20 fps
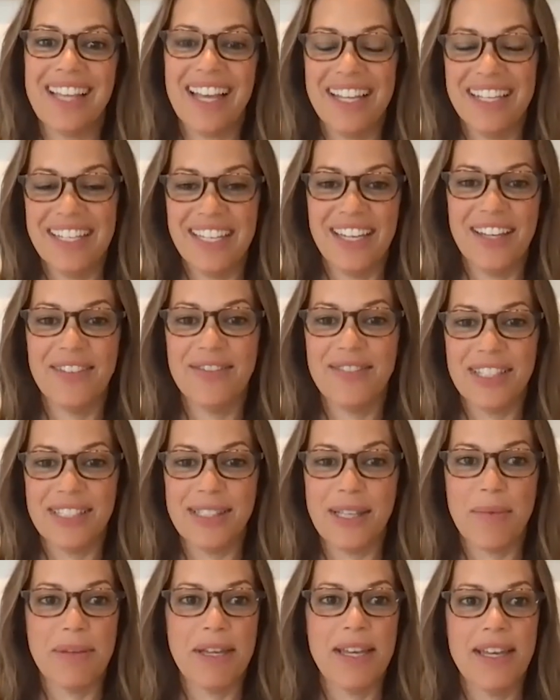idea of the
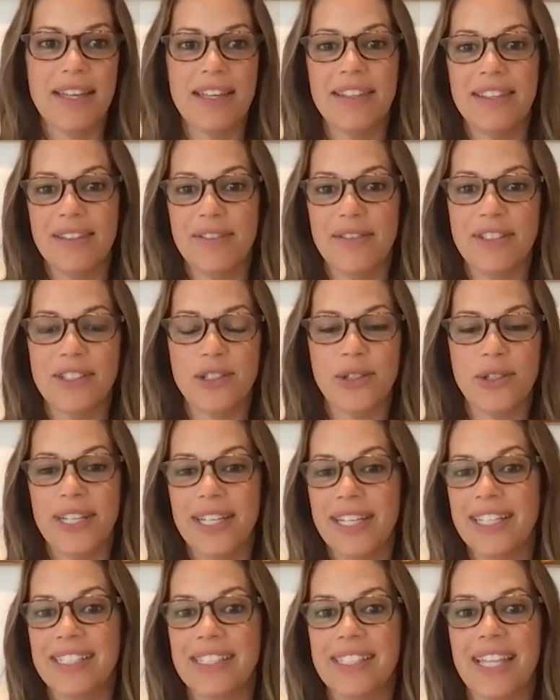summit and the
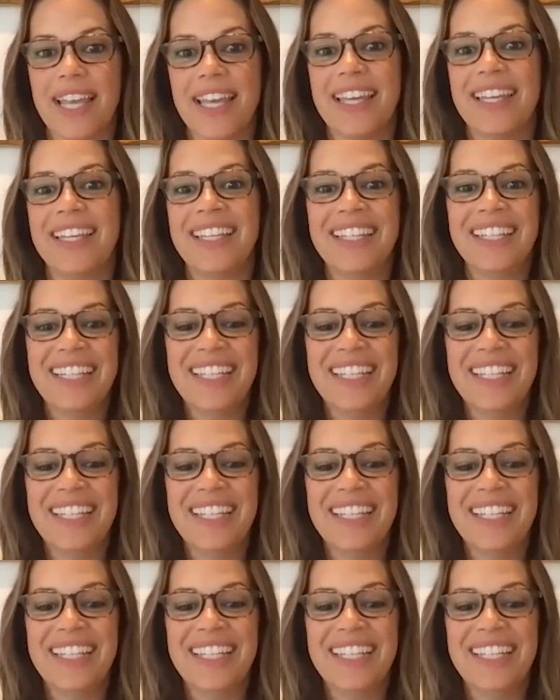retreat is like,